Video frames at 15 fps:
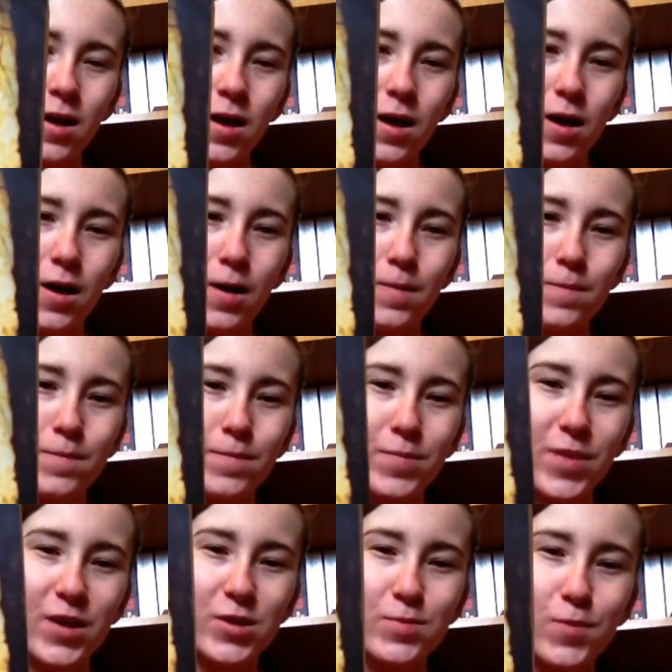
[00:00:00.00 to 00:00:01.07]
Um,
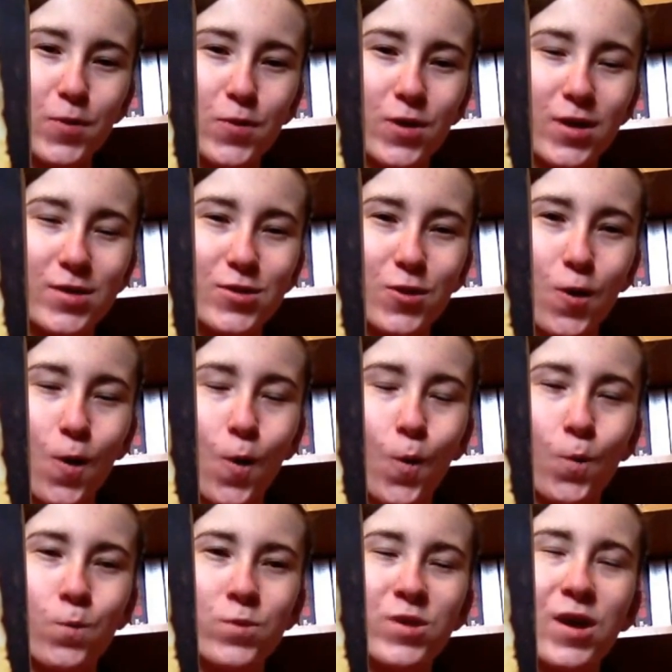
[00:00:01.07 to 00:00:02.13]
this book is
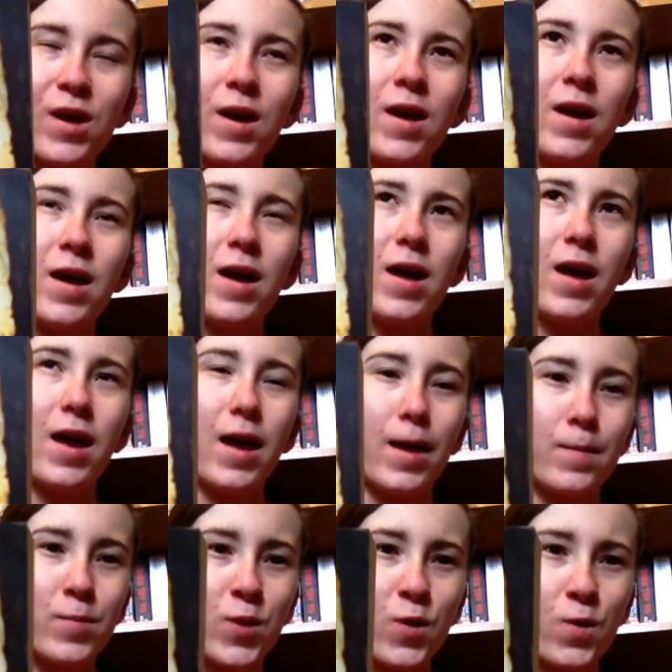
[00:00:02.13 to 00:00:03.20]
called
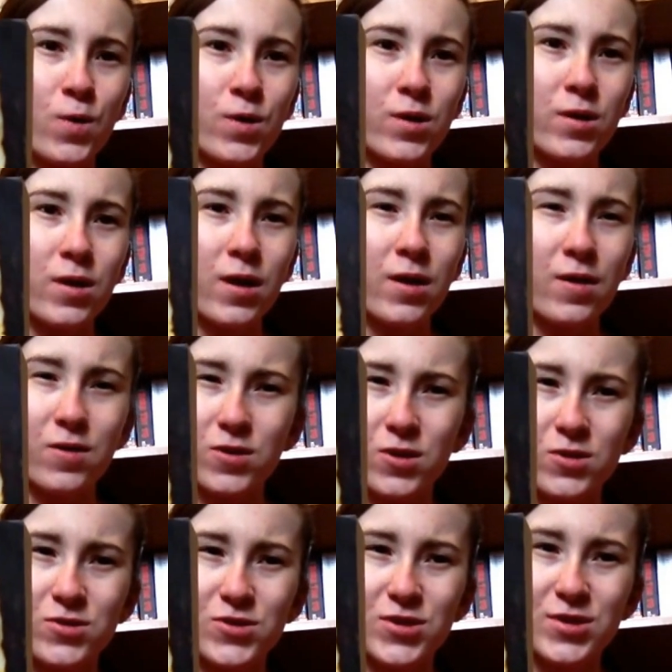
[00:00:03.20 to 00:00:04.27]
Hemlock in other
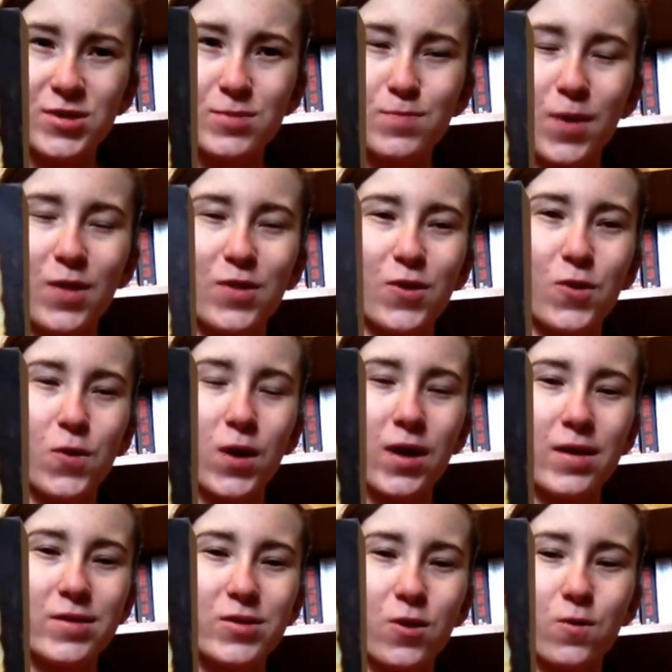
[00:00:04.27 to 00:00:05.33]
countries, but in the UK
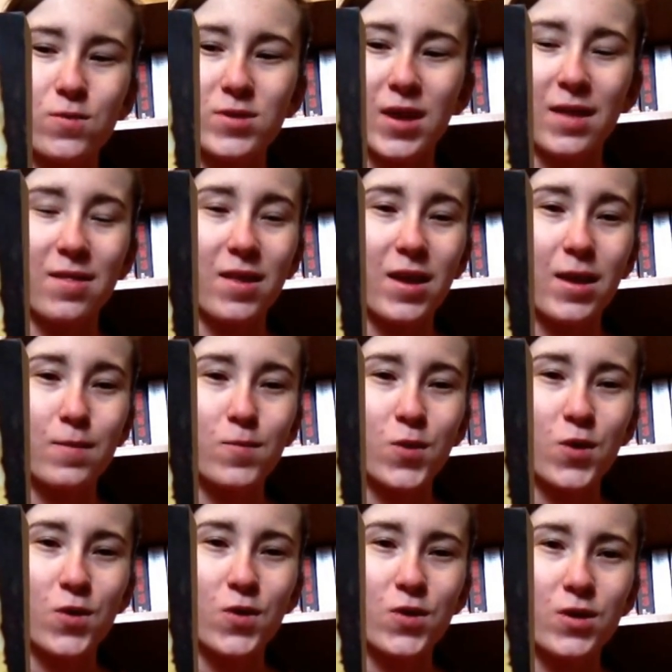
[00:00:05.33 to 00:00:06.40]
it's called Deadly
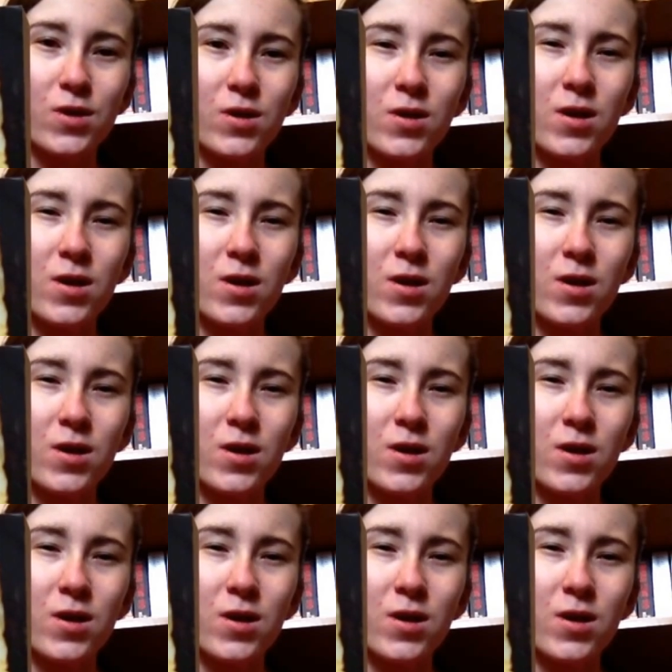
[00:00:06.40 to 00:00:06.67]
Hemlock.